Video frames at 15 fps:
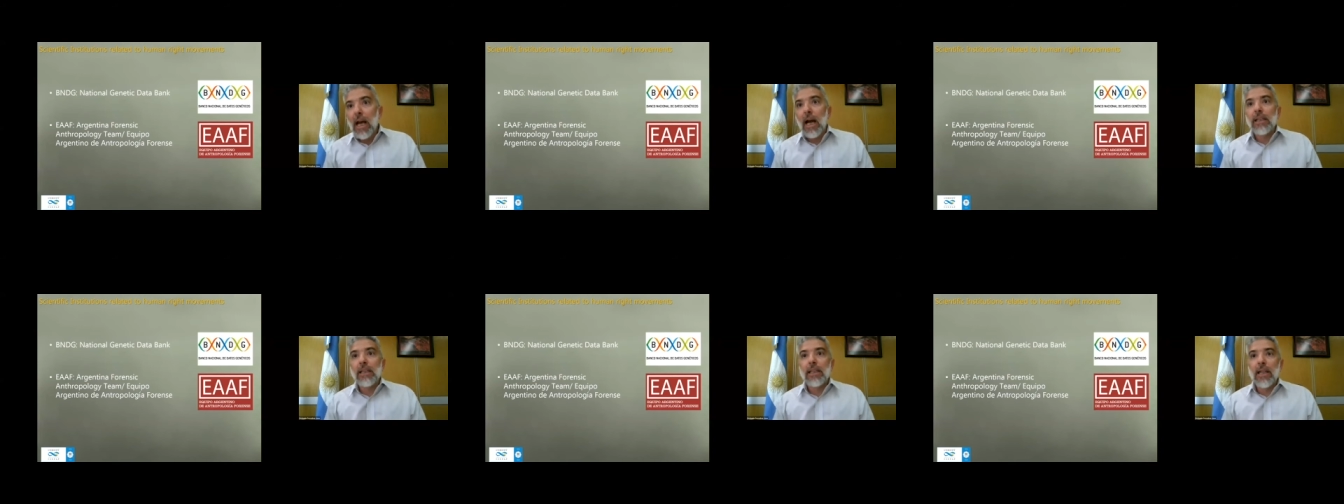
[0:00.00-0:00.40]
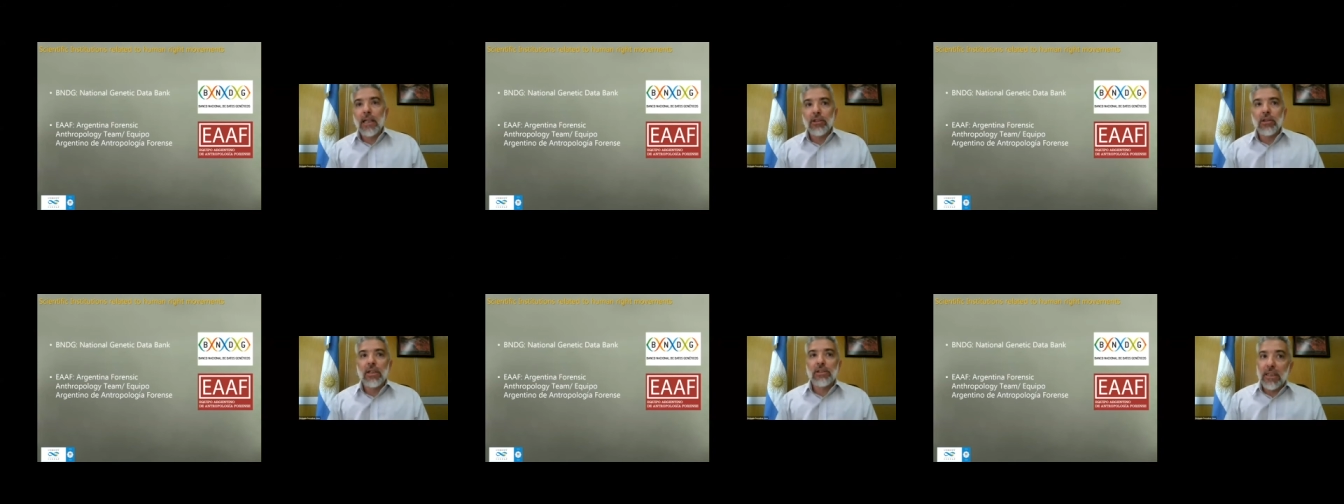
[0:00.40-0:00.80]
and the
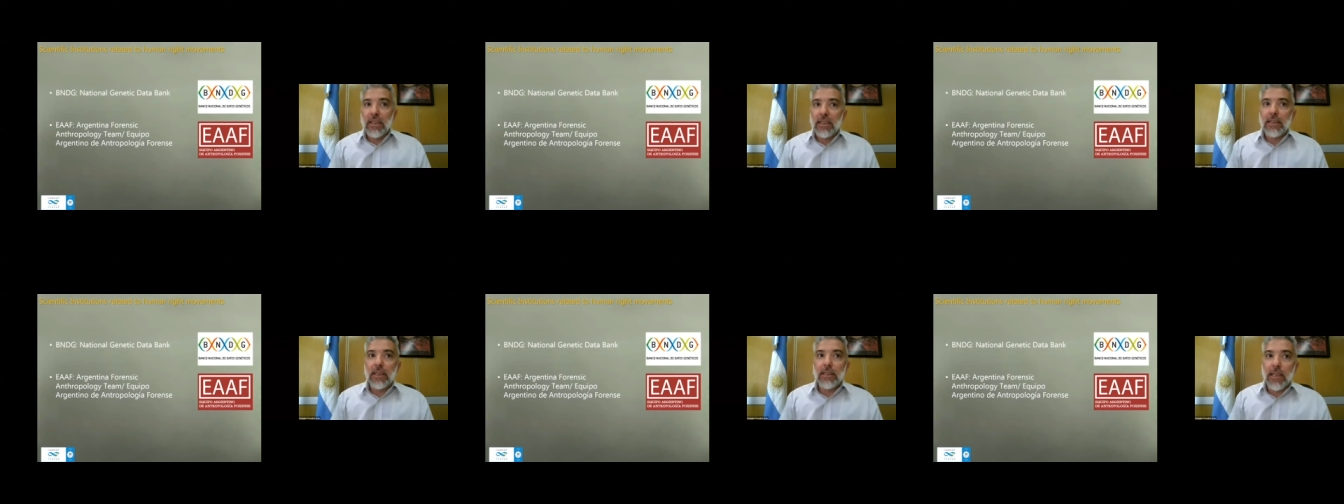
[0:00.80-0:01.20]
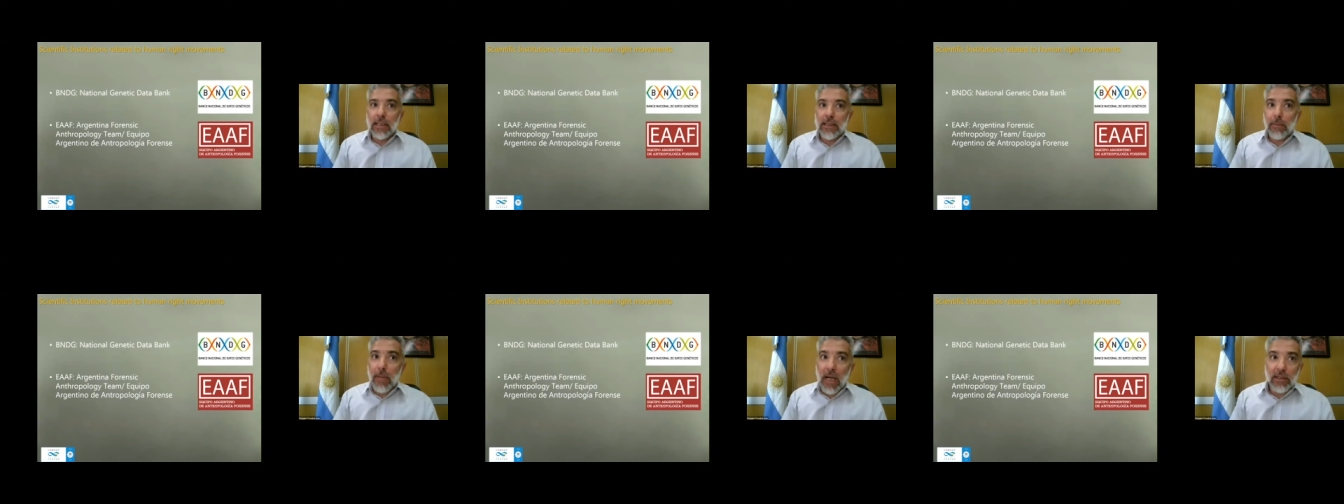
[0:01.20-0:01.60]
National Genetic
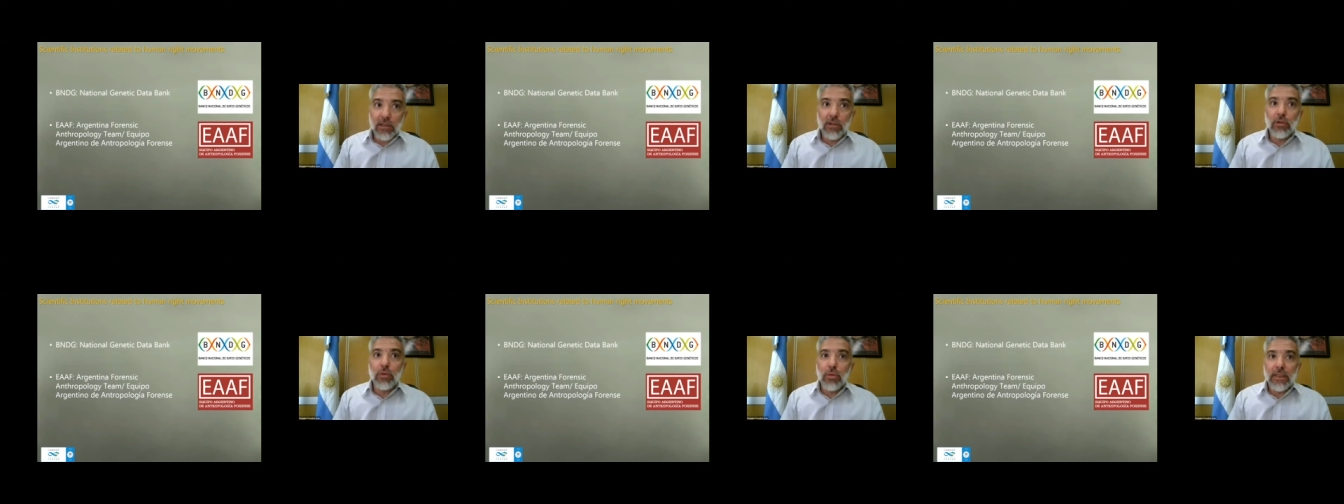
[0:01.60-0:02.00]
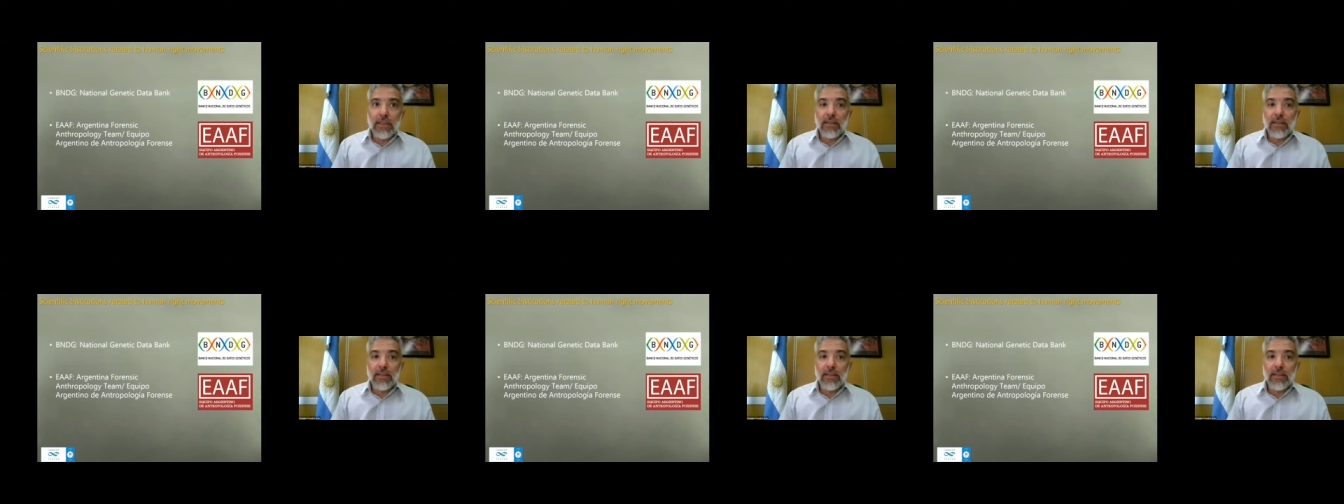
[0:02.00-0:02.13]
Data Banks, two